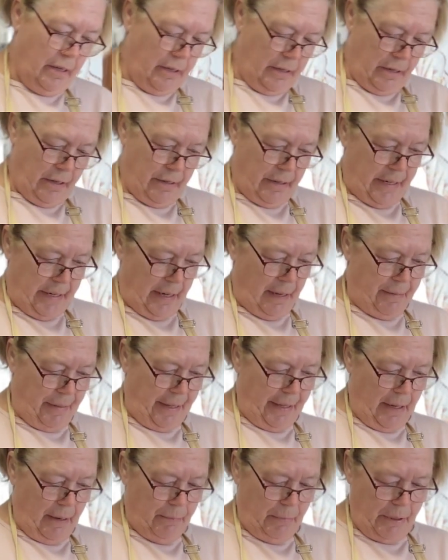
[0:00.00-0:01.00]
All right, I
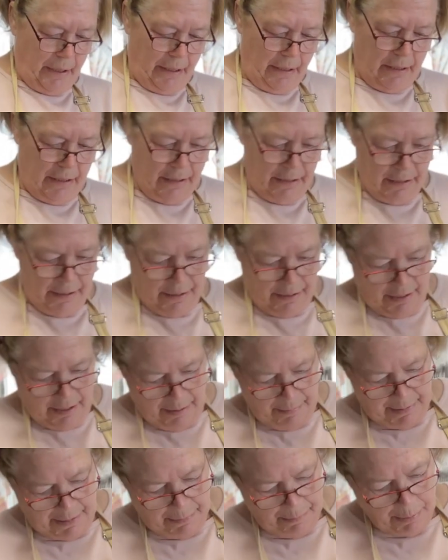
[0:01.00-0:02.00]
think
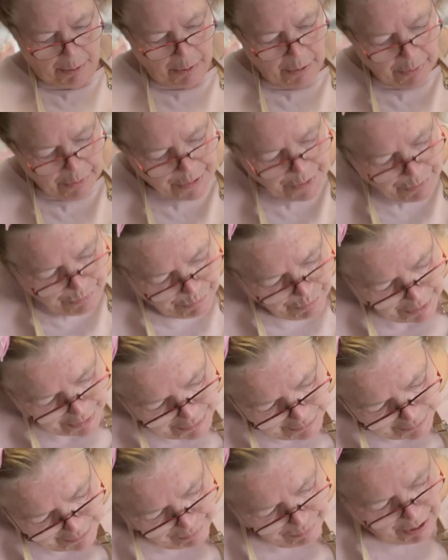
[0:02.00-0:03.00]
the burner's
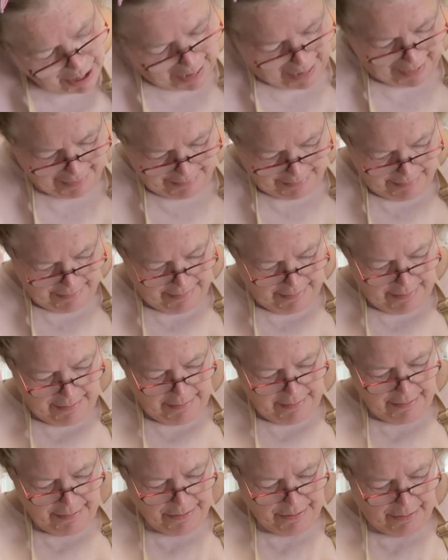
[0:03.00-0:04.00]
really red,
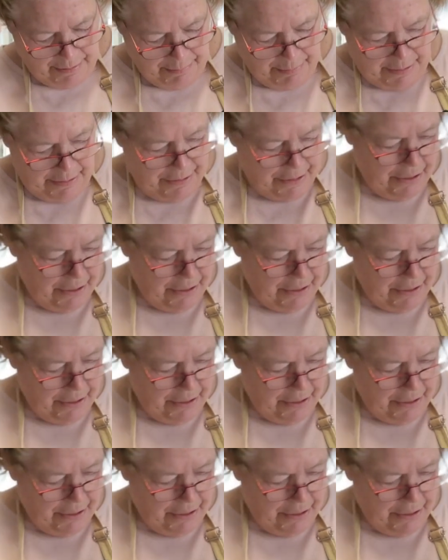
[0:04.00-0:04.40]
so I'm going to